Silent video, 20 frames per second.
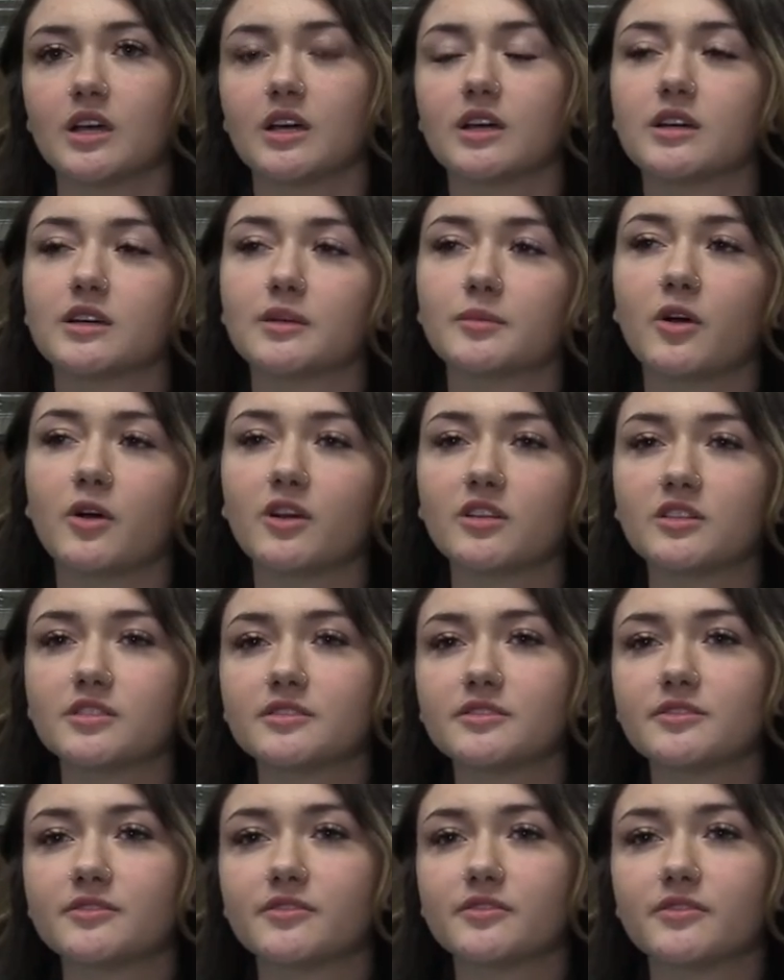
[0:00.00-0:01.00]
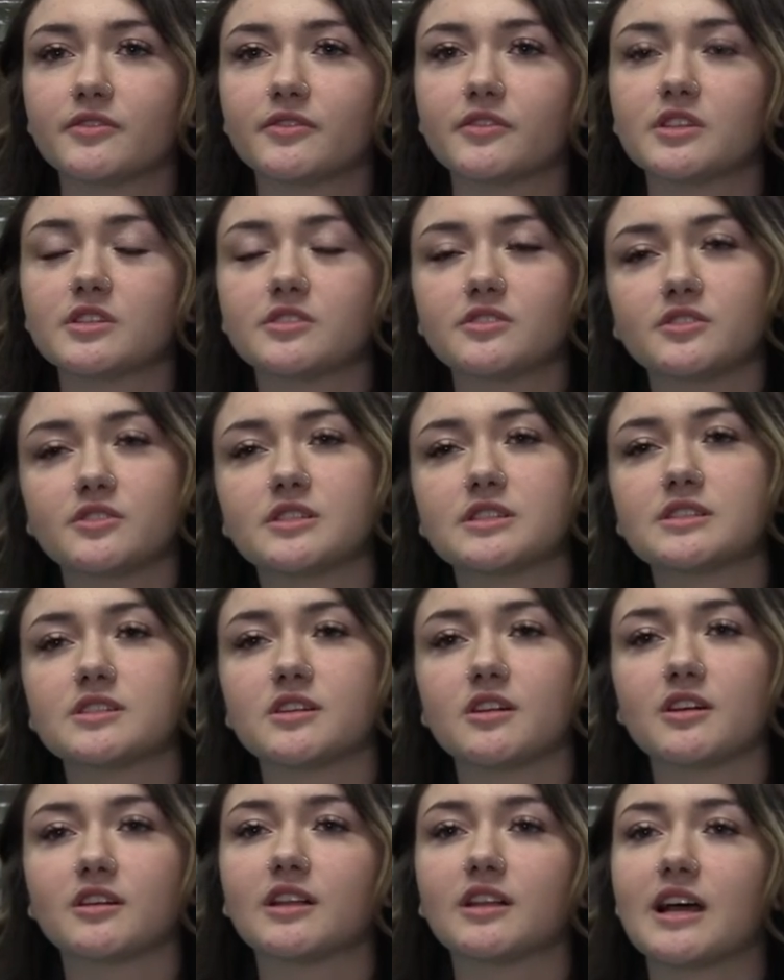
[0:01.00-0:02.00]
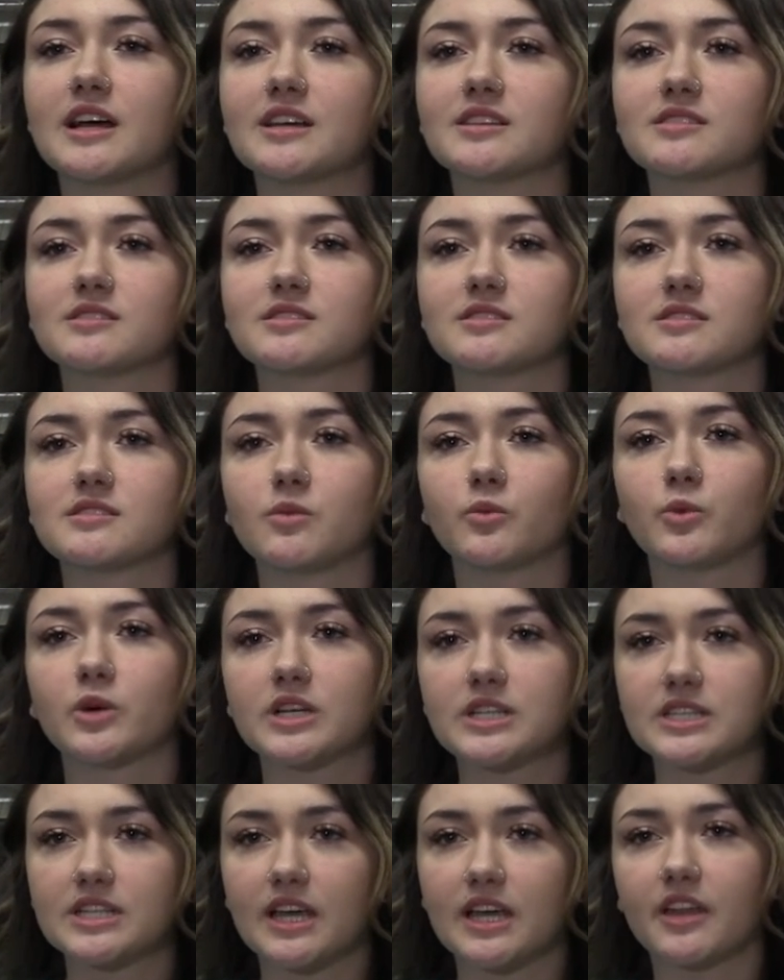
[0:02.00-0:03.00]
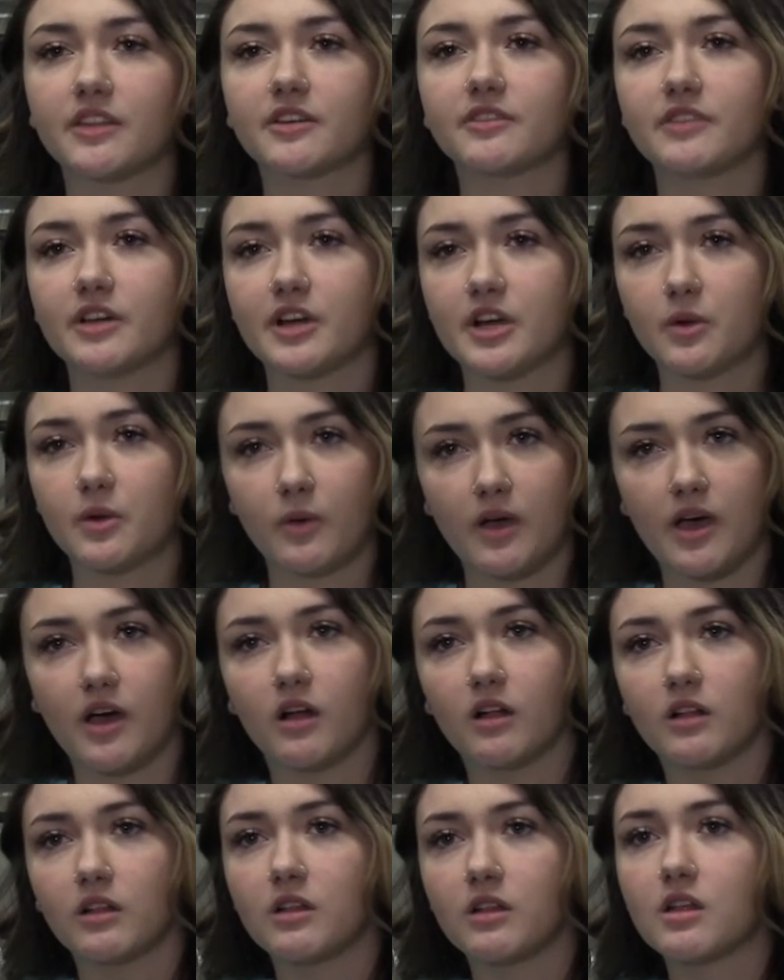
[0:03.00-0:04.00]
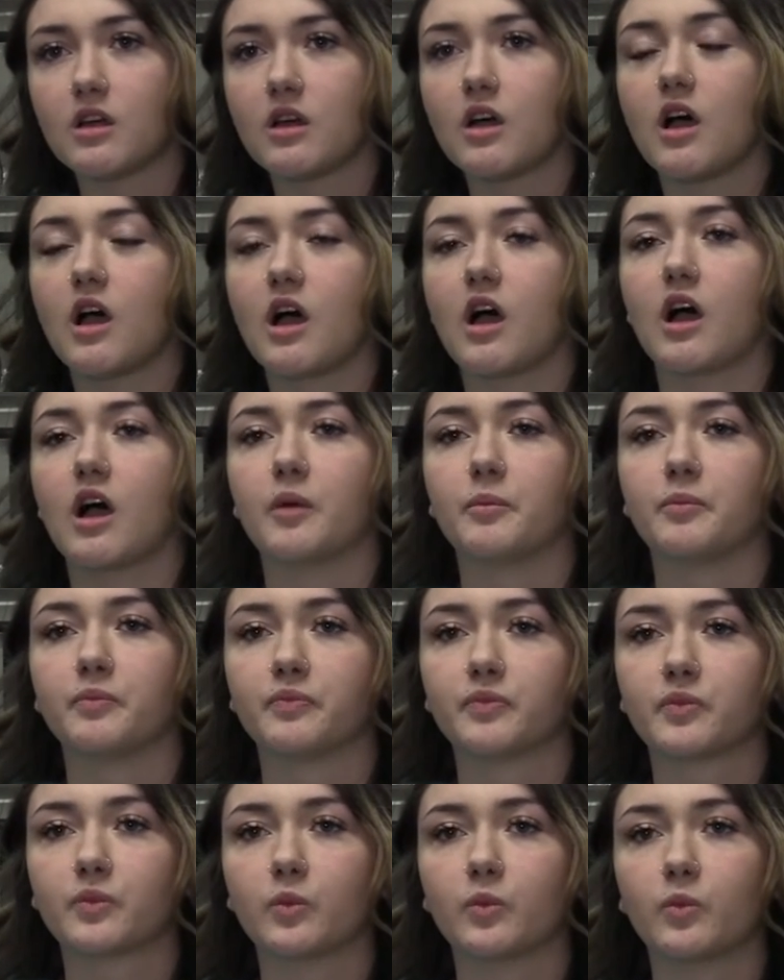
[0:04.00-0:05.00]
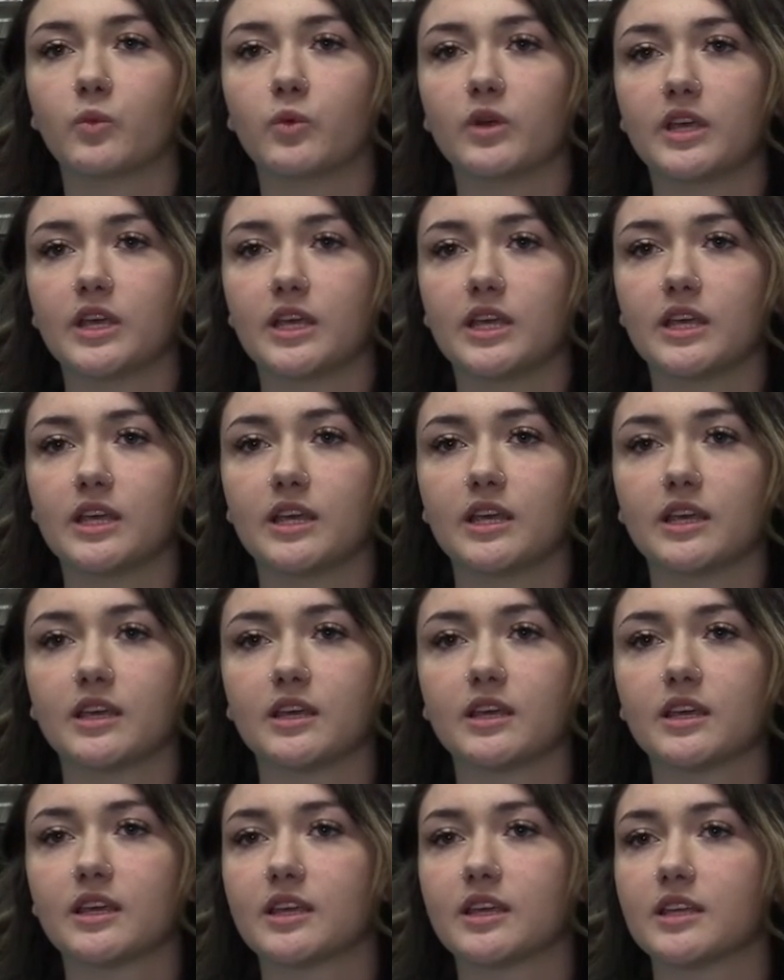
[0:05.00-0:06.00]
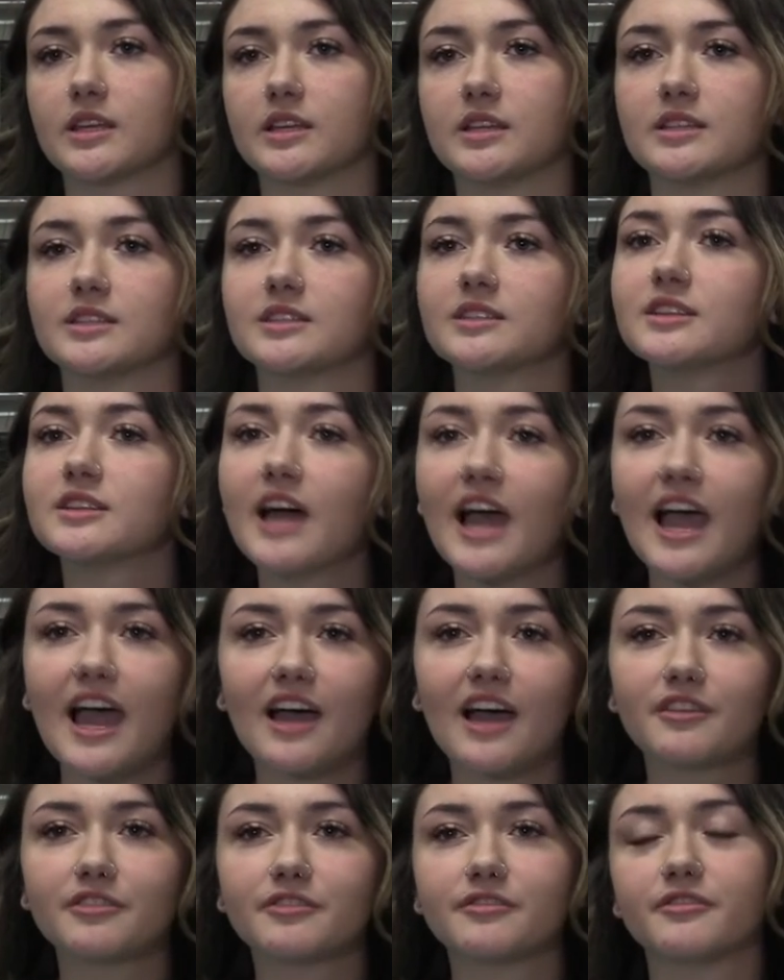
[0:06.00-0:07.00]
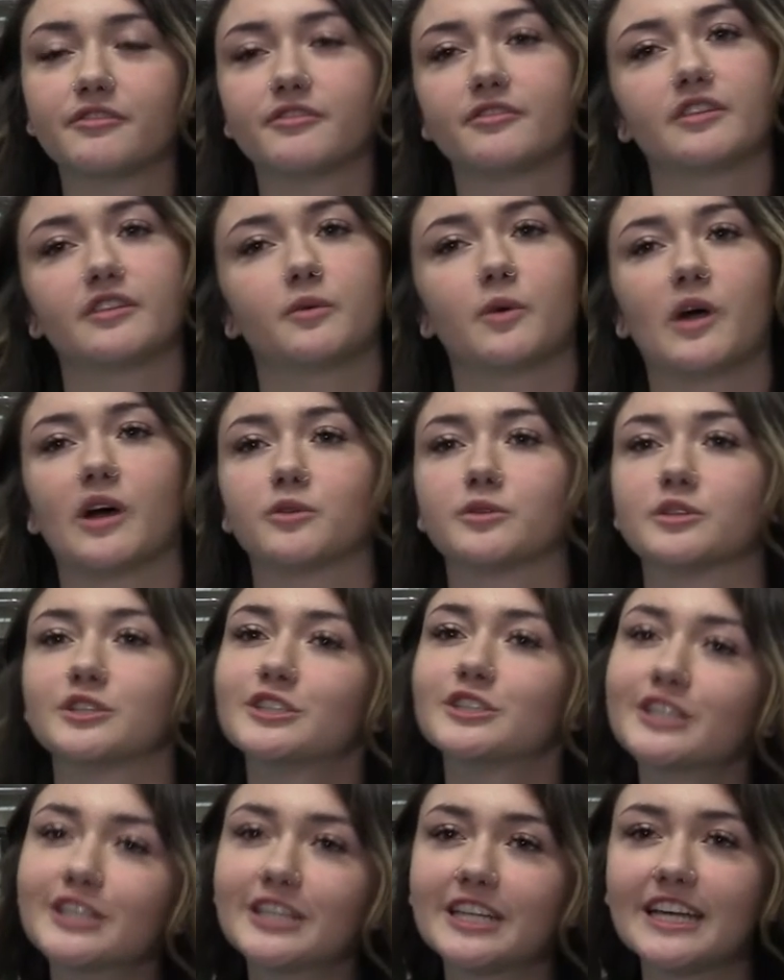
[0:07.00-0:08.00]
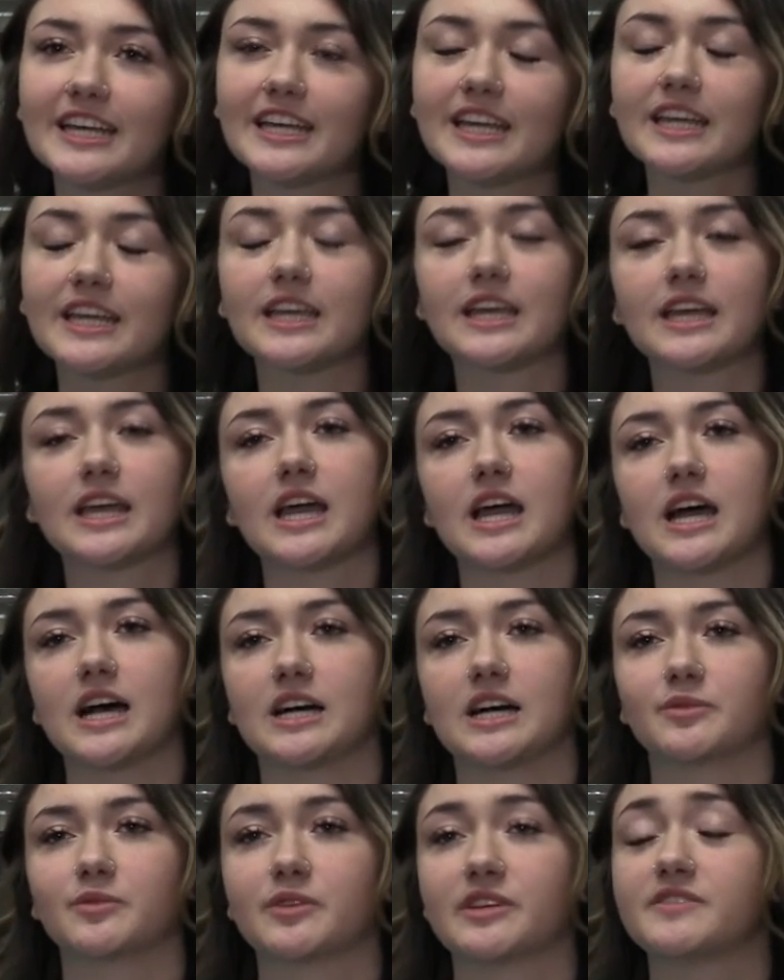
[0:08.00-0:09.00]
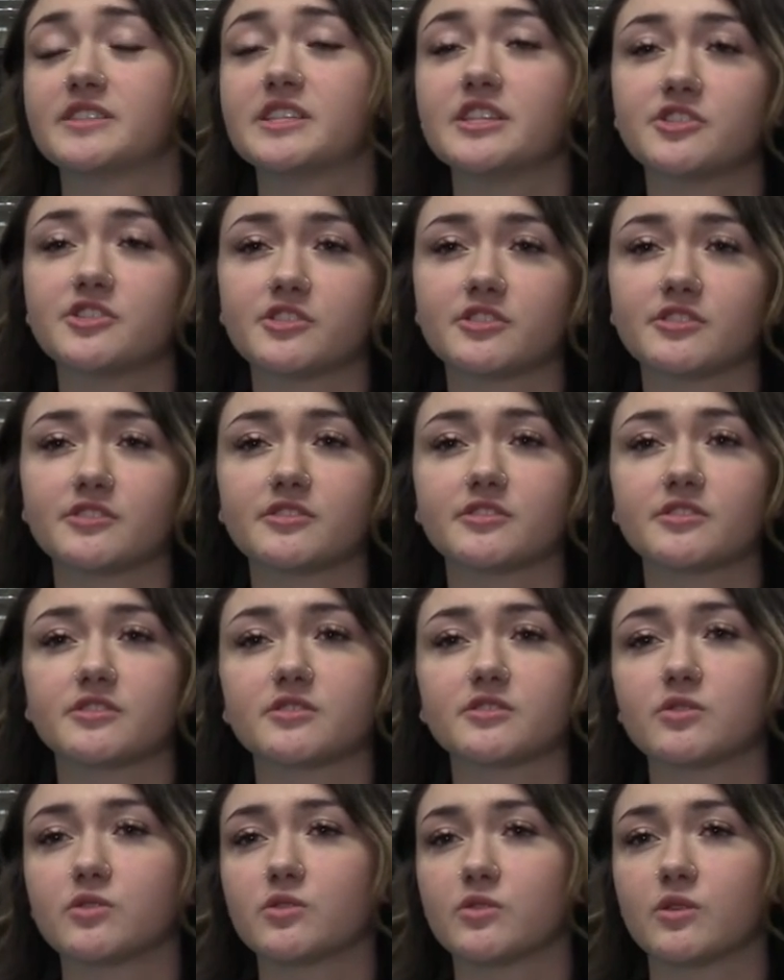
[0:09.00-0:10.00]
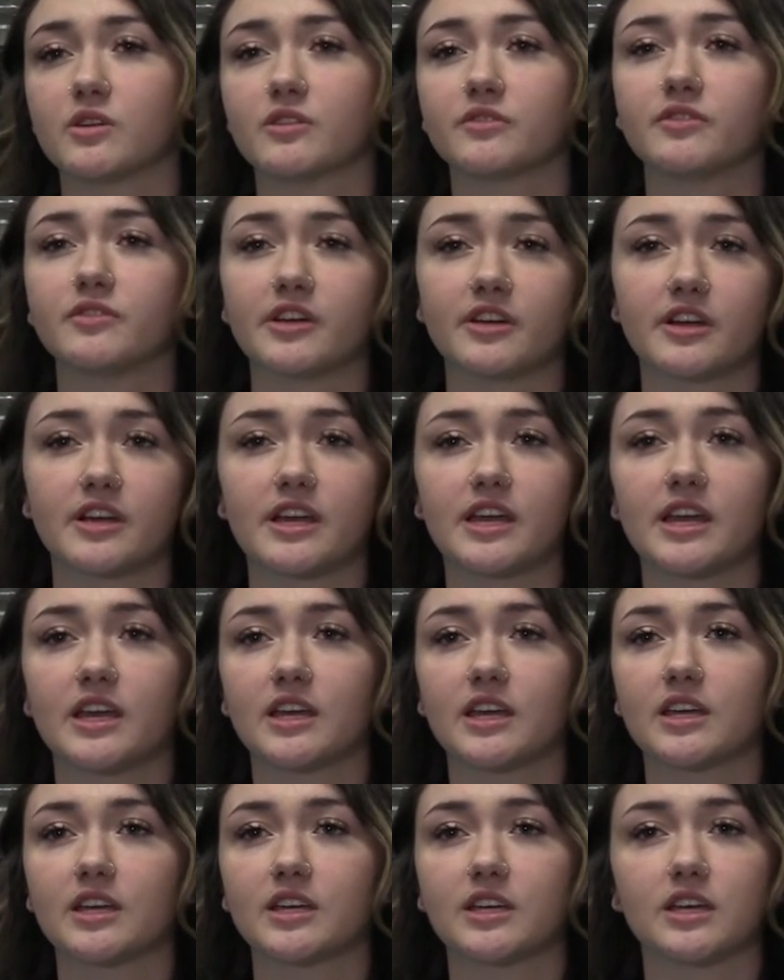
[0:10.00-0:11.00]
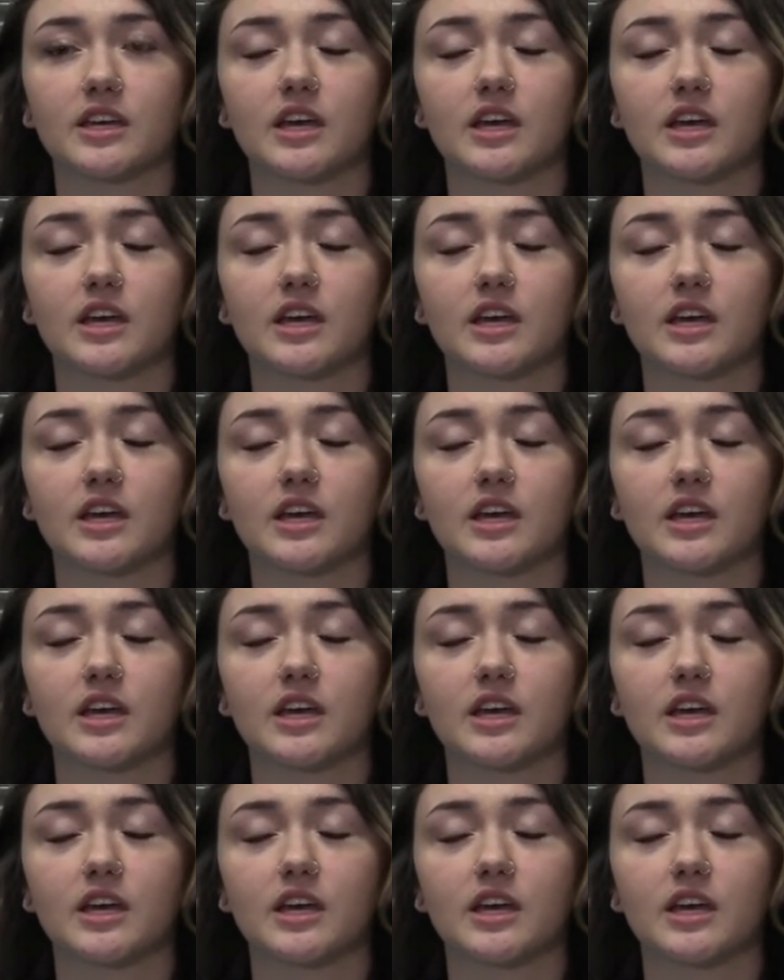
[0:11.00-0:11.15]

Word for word: Um, all of the students in our class work together very well. Um, we can laugh while we're learning. Um, we have teachers who are very